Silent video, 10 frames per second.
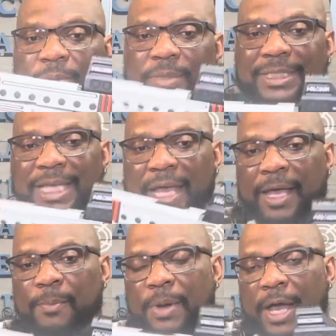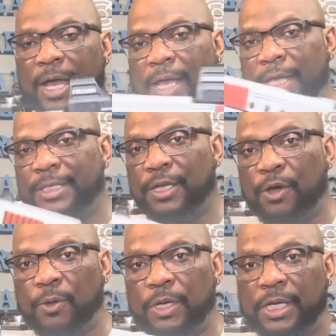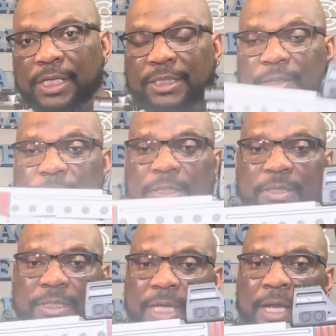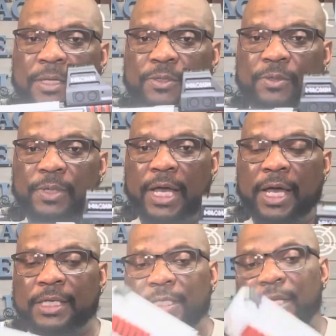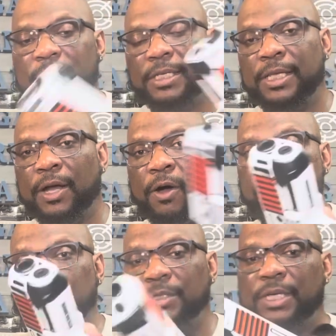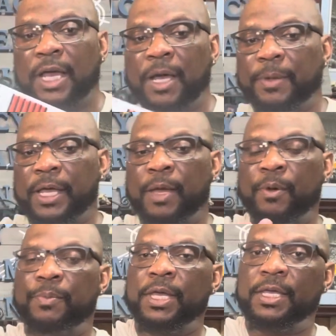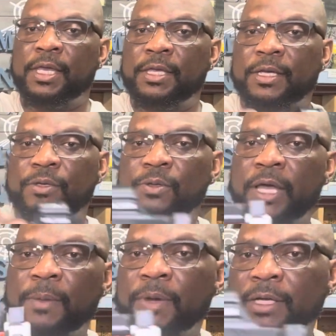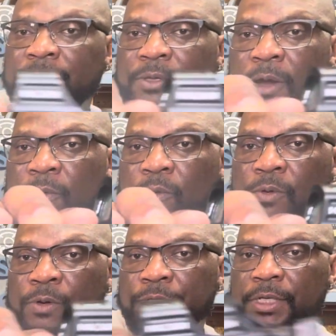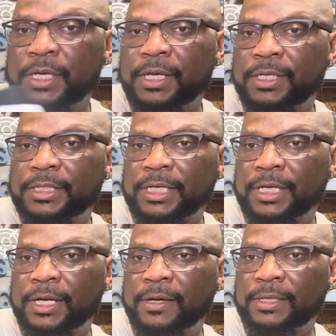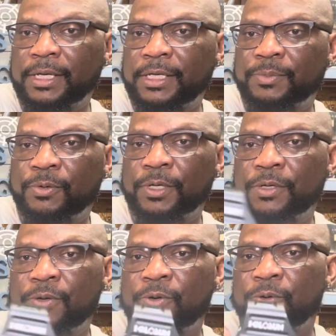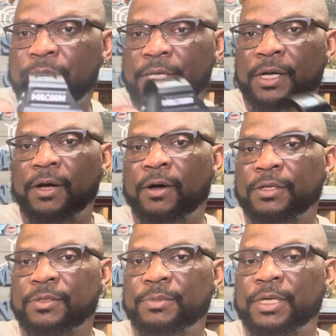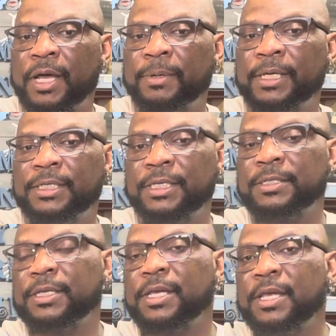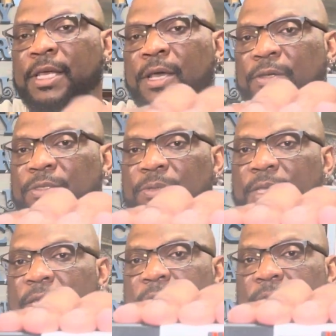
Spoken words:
designed by Dakota Customs. Shout out to you guys, did an awesome job. I am a big geek, I do like my Star Wars. Check that out, that is pretty cool. He did an awesome job like this. Also did